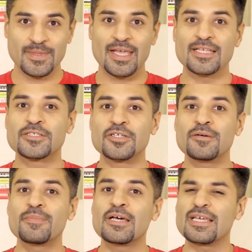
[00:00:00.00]
It's gonna
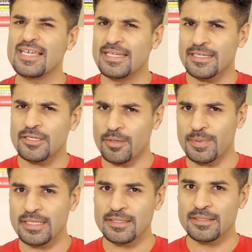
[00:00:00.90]
be a heated
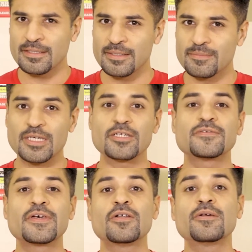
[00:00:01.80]
topic because
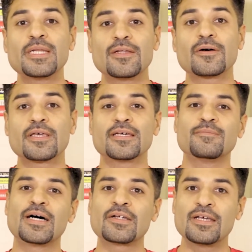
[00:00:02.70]
we're gonna be talking
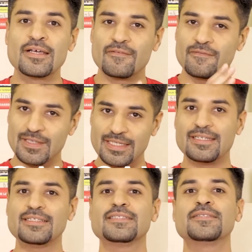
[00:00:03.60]
about
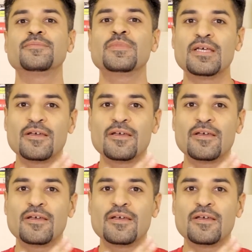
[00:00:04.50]
veganism,